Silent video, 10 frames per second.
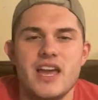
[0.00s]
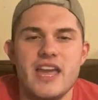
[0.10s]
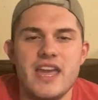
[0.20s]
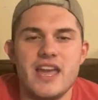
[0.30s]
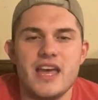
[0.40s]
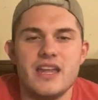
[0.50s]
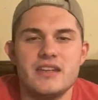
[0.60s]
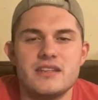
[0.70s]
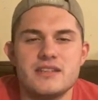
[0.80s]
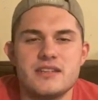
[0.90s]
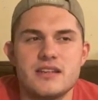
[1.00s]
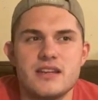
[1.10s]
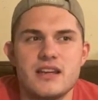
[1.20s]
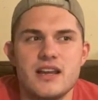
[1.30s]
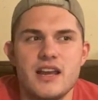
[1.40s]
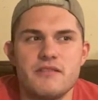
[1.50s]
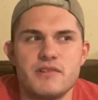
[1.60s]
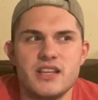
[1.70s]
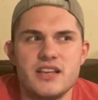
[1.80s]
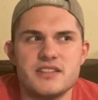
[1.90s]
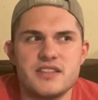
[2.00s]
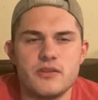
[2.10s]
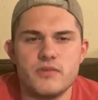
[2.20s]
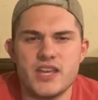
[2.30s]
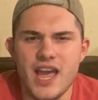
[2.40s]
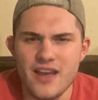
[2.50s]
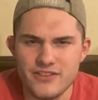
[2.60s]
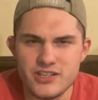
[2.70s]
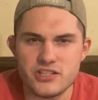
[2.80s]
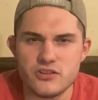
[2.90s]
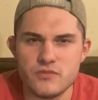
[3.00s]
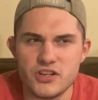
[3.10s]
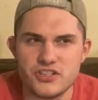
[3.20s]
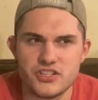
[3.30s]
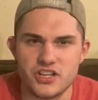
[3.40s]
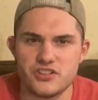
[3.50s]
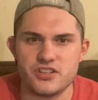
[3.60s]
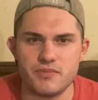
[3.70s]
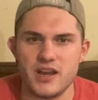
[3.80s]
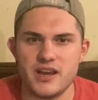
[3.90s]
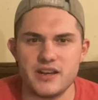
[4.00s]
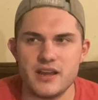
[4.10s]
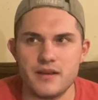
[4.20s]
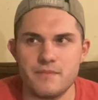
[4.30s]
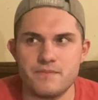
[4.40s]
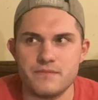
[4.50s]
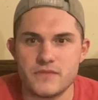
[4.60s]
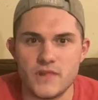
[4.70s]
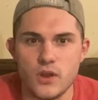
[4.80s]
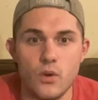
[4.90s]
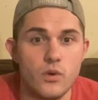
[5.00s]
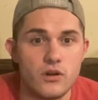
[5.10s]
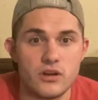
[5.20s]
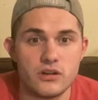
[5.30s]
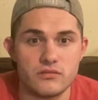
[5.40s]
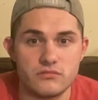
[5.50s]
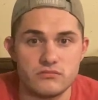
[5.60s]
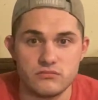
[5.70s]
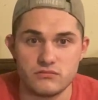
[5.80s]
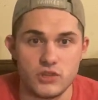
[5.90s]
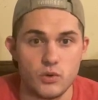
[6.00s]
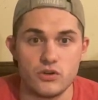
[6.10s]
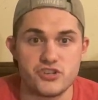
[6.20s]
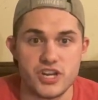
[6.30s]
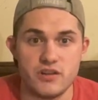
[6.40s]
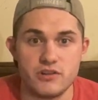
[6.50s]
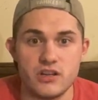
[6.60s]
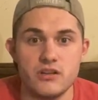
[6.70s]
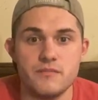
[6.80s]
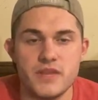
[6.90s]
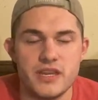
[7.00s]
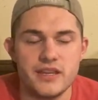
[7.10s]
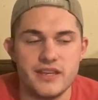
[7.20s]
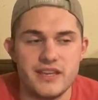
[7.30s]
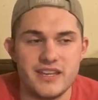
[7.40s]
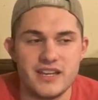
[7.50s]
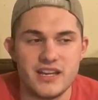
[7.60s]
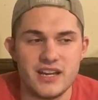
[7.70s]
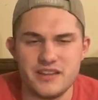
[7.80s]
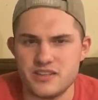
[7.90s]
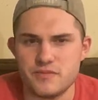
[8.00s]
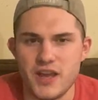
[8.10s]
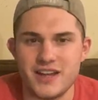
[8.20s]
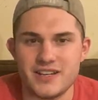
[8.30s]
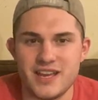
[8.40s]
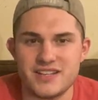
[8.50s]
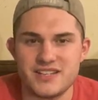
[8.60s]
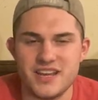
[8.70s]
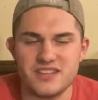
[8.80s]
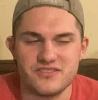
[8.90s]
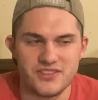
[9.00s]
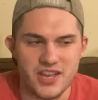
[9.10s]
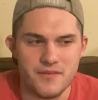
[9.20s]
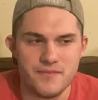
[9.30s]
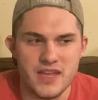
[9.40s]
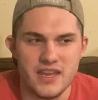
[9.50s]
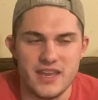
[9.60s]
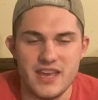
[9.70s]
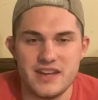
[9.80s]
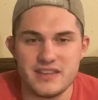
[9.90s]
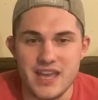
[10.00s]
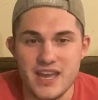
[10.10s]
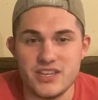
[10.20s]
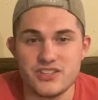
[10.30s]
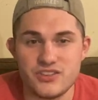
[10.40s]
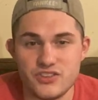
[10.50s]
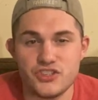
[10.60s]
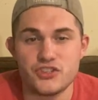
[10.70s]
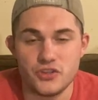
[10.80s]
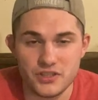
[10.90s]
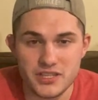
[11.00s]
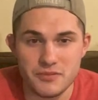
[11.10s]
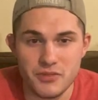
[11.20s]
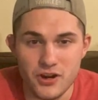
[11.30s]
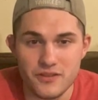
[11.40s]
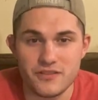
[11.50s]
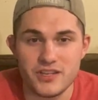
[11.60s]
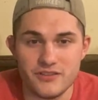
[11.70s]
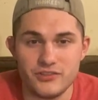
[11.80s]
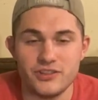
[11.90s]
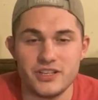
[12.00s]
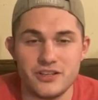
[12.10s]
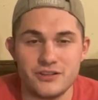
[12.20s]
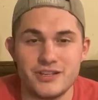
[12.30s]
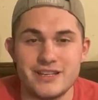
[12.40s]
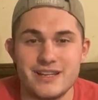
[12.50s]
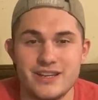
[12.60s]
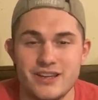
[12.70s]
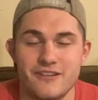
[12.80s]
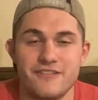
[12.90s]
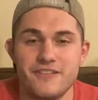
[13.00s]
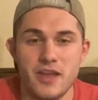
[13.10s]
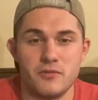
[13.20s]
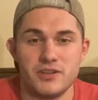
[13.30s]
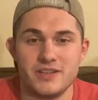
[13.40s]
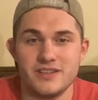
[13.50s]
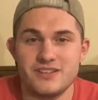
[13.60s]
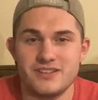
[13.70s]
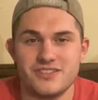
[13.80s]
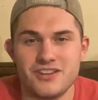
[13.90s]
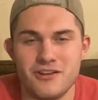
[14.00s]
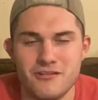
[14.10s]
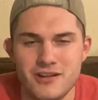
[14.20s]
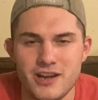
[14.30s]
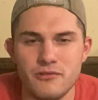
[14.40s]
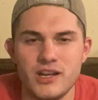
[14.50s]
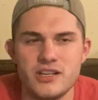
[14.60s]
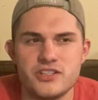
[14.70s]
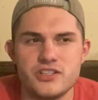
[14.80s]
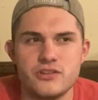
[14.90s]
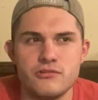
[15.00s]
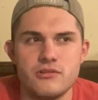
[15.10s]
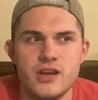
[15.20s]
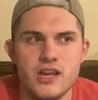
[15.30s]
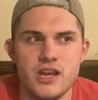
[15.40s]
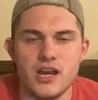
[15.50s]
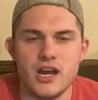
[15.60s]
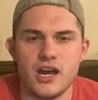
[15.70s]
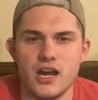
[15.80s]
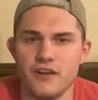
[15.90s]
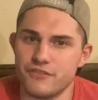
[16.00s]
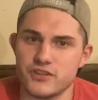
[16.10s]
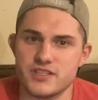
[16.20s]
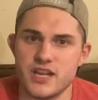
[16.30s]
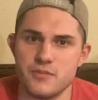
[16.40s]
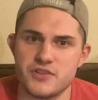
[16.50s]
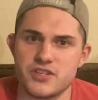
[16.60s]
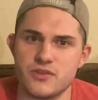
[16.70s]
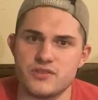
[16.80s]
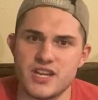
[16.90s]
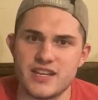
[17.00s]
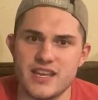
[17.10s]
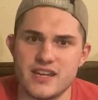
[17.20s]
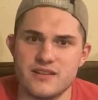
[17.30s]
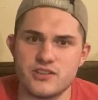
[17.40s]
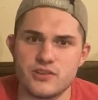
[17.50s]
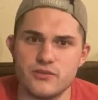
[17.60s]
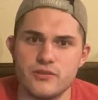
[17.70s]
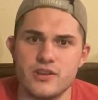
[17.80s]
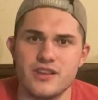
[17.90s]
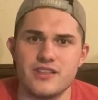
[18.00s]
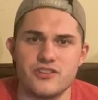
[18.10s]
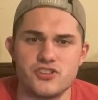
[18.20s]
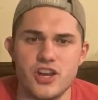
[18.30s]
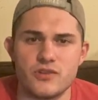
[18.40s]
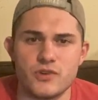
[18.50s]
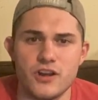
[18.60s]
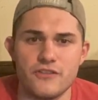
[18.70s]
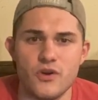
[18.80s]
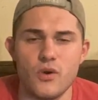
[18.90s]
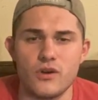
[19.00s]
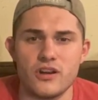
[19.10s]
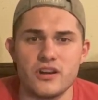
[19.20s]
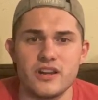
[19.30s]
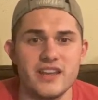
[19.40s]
And I realized that we haven't too much touched upon horror, the horror genre, on this podcast as of yet. And that is certainly a part of the Evil and Eerie family. So I wanted to do a first episode dedicated to the genre of horror